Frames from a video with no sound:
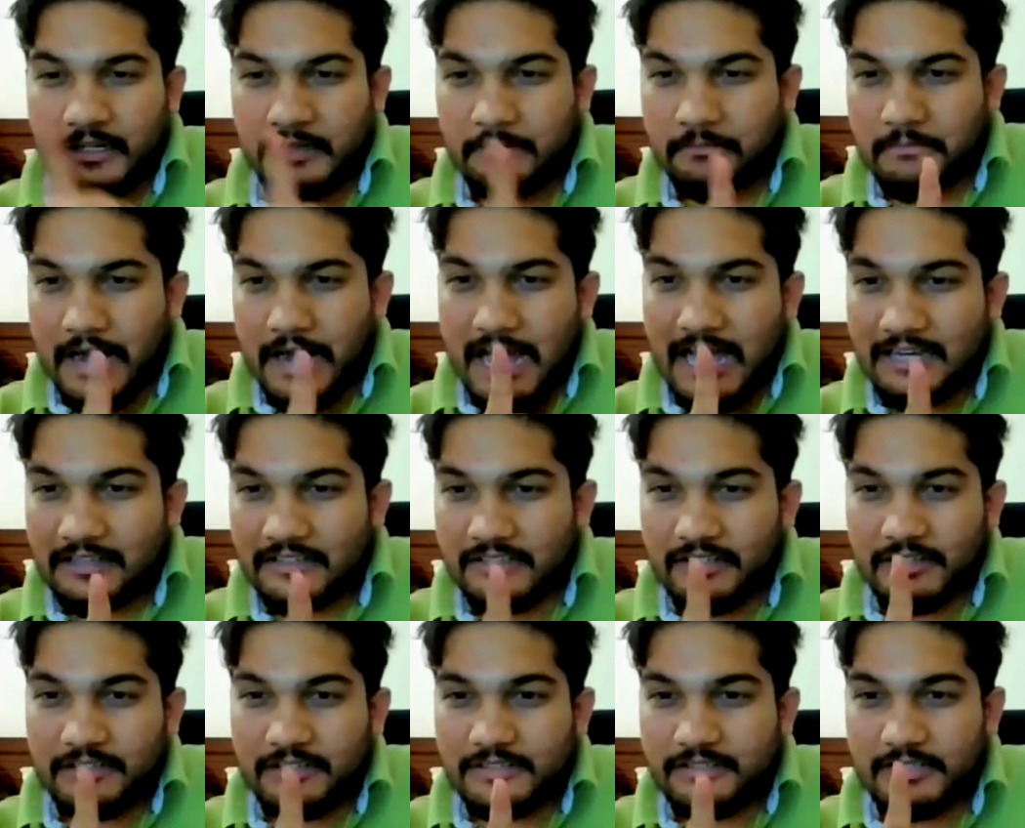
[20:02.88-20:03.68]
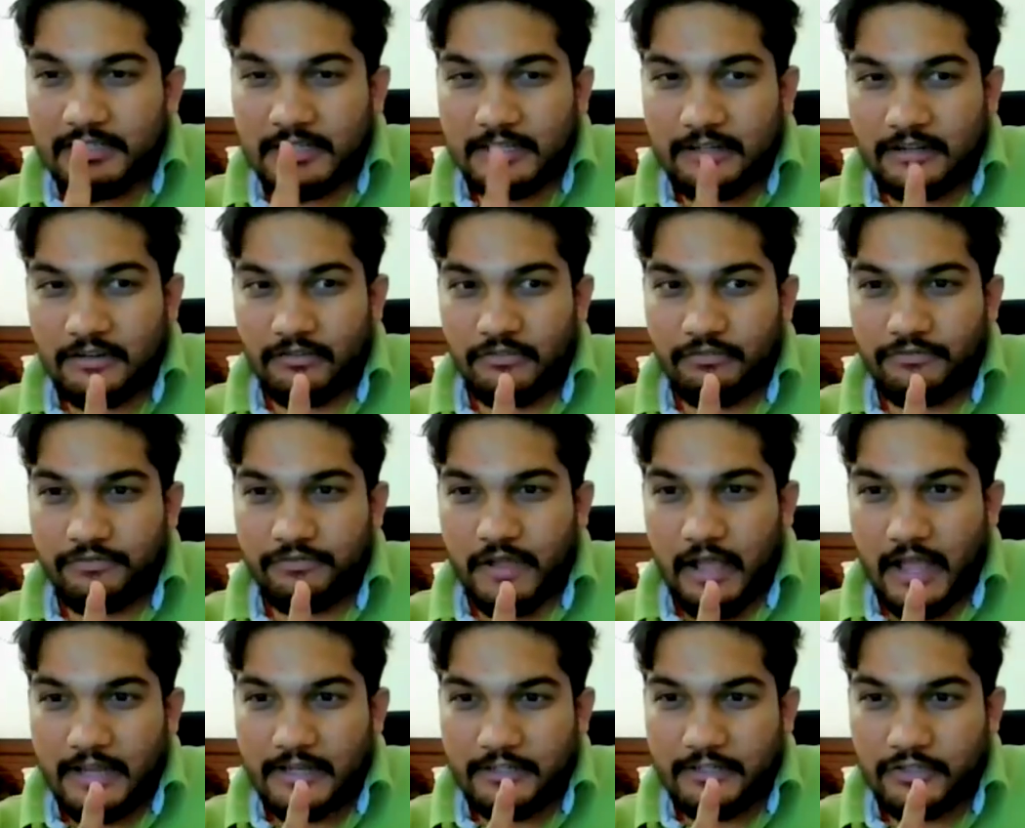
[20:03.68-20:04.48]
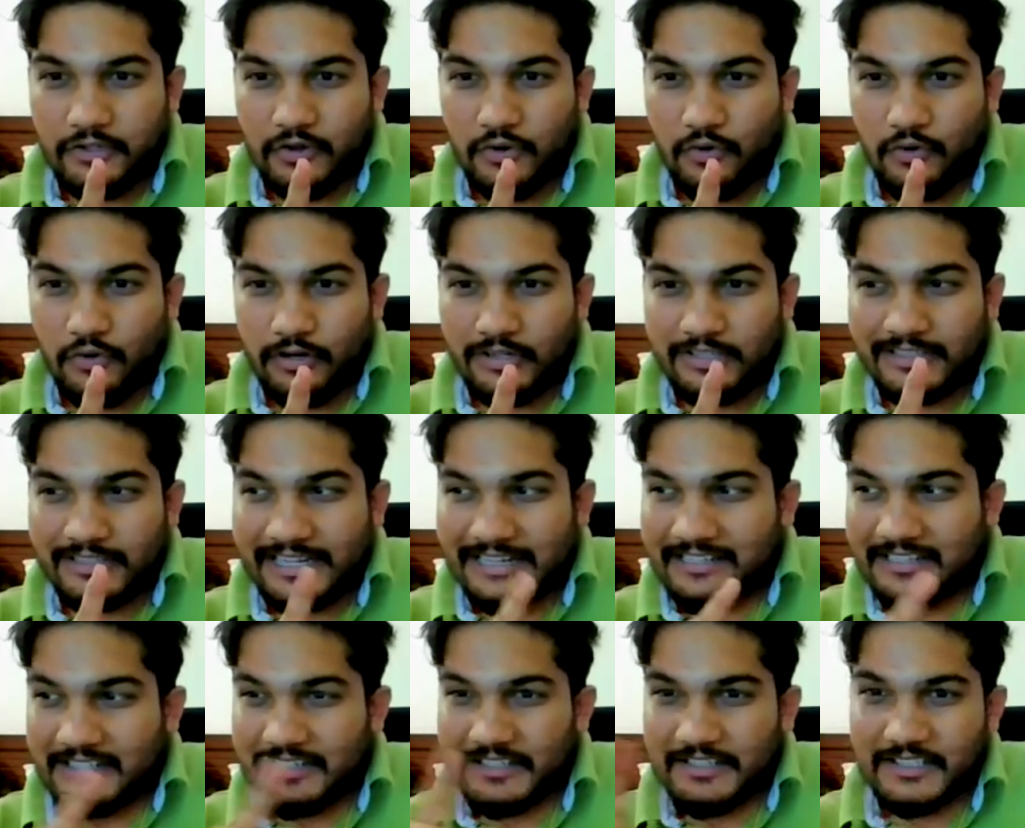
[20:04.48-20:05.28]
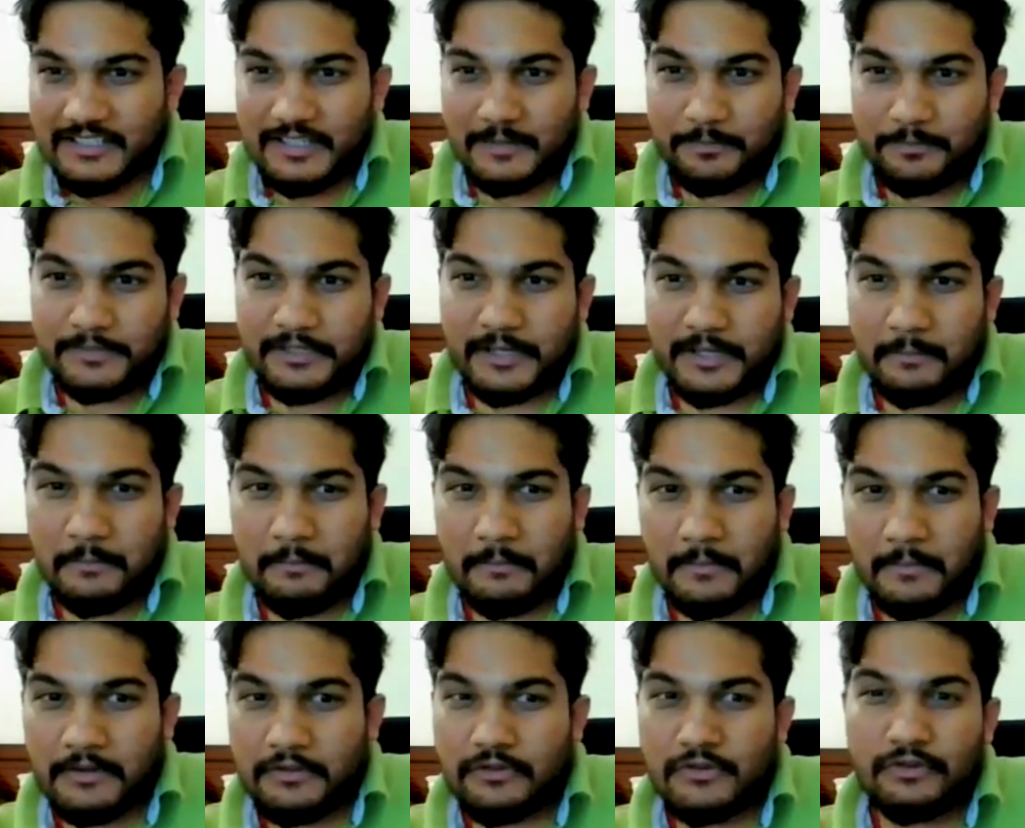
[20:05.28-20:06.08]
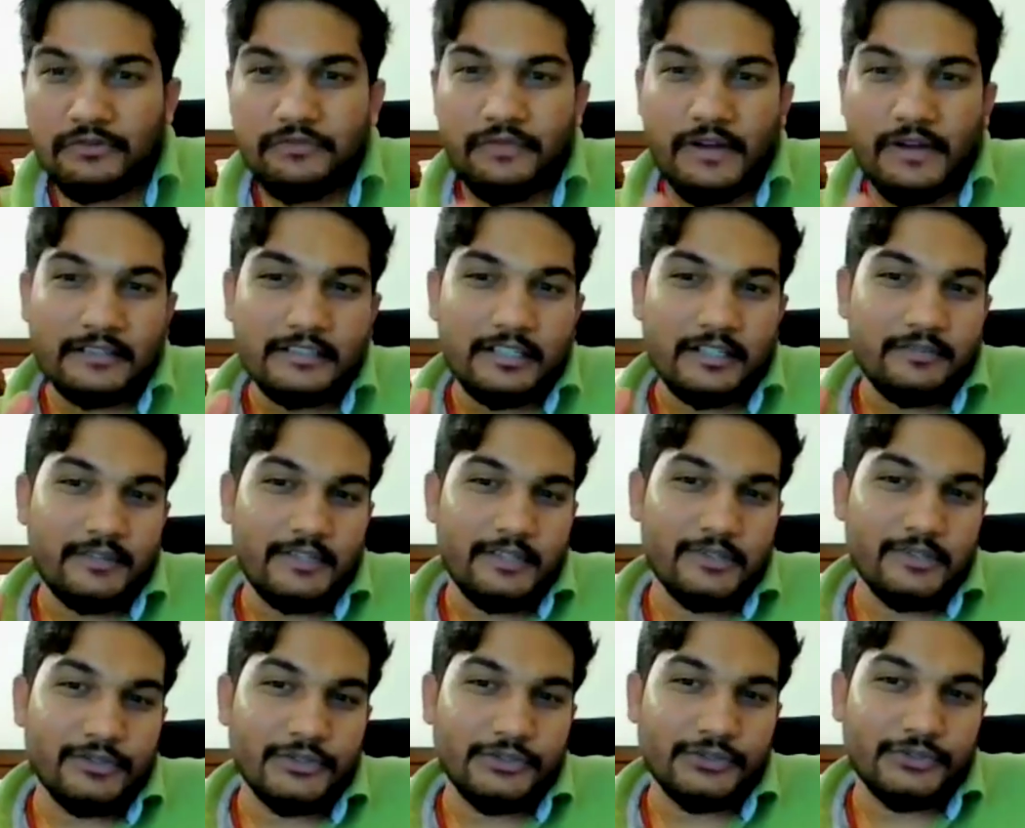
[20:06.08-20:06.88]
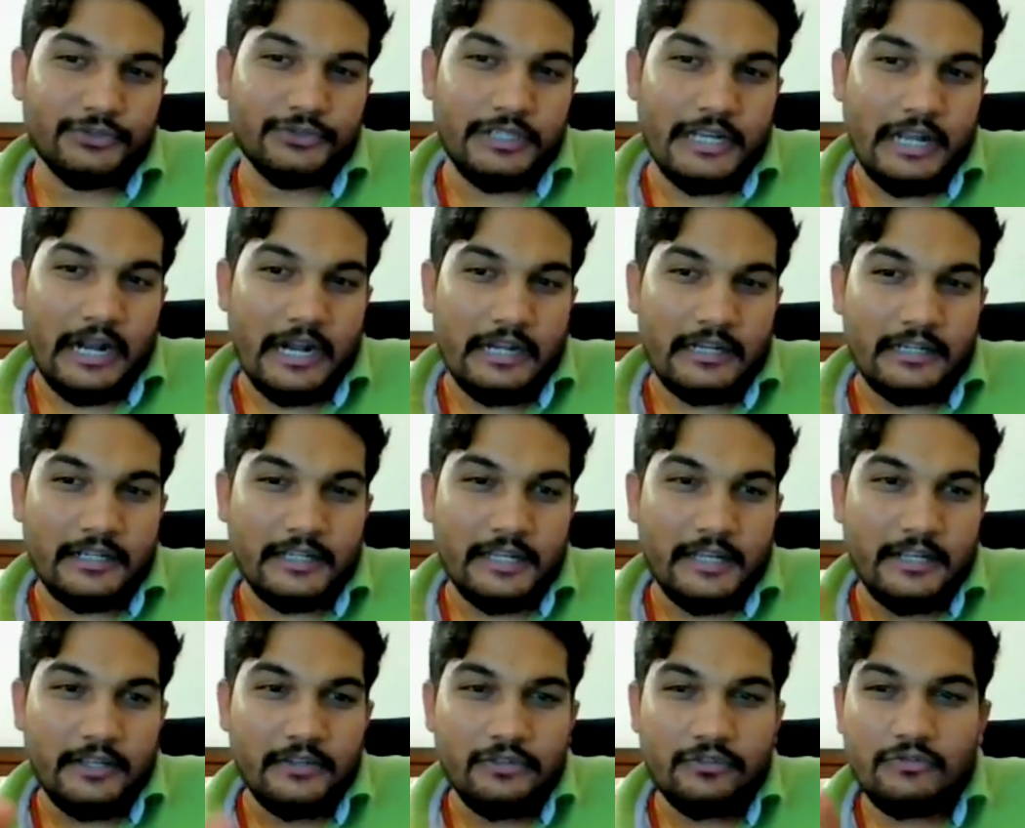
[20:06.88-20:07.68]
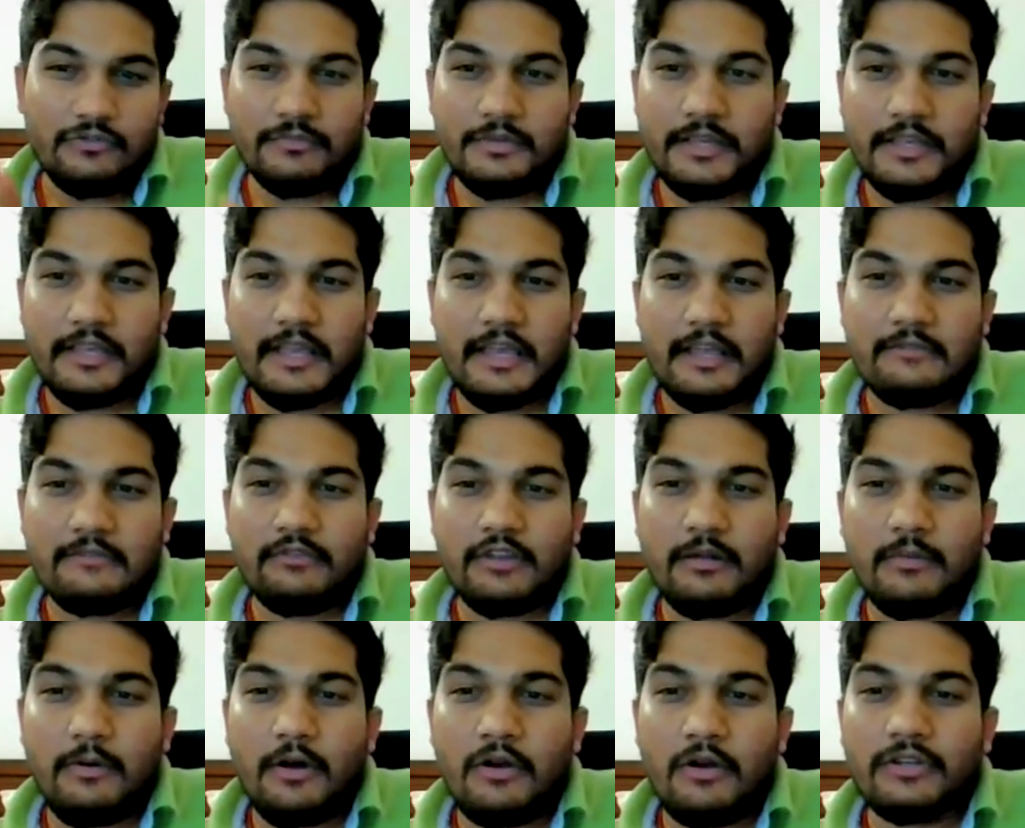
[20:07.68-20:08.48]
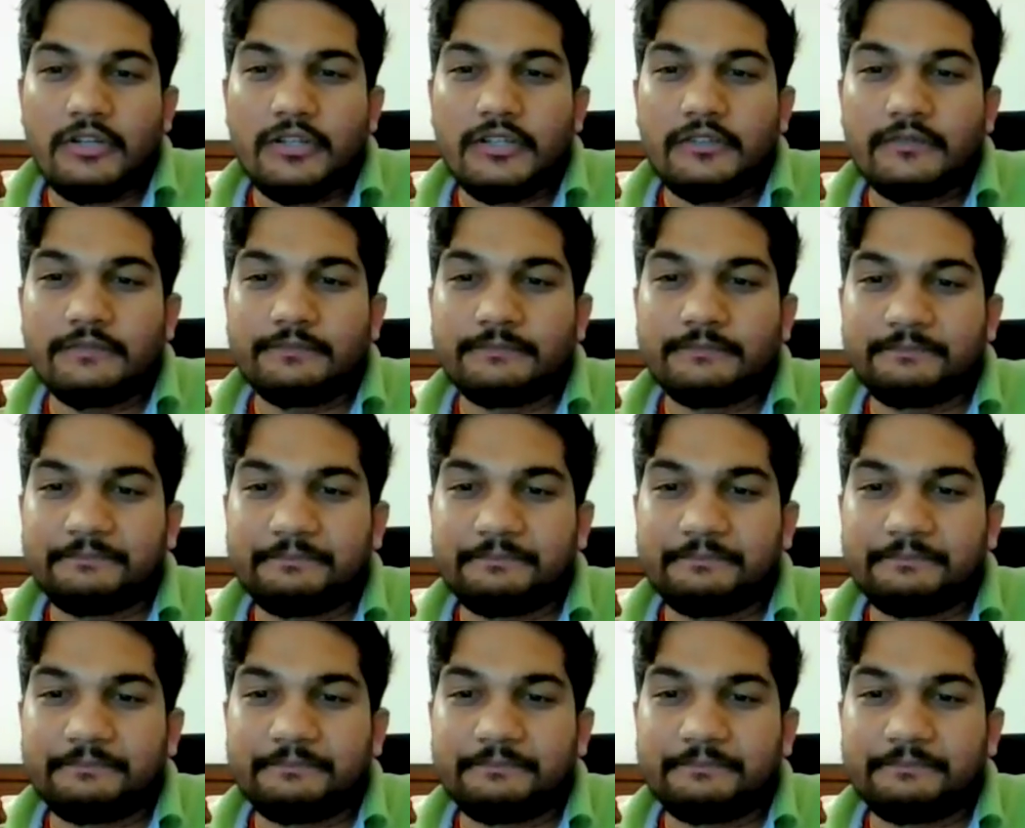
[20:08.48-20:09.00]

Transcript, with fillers: In March itself, I told that in September, your father will go through an heart attack. You be careful about it.